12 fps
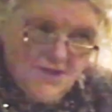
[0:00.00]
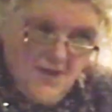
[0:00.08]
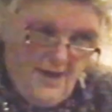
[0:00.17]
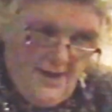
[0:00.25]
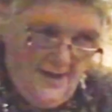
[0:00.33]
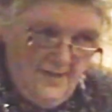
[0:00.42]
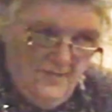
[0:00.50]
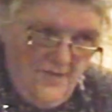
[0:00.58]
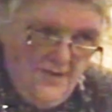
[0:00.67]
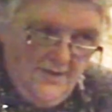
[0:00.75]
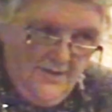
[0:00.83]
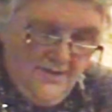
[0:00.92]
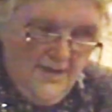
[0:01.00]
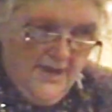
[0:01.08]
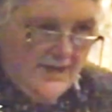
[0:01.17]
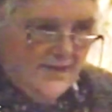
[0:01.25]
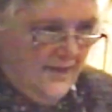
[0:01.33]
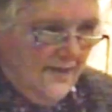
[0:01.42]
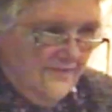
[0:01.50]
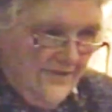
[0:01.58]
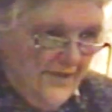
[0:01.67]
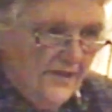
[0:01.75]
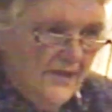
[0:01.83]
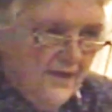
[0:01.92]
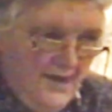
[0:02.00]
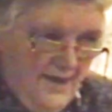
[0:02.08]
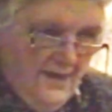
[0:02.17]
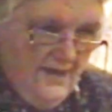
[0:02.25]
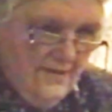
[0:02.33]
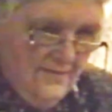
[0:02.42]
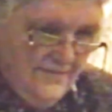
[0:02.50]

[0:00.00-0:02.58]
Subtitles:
time, and loving care,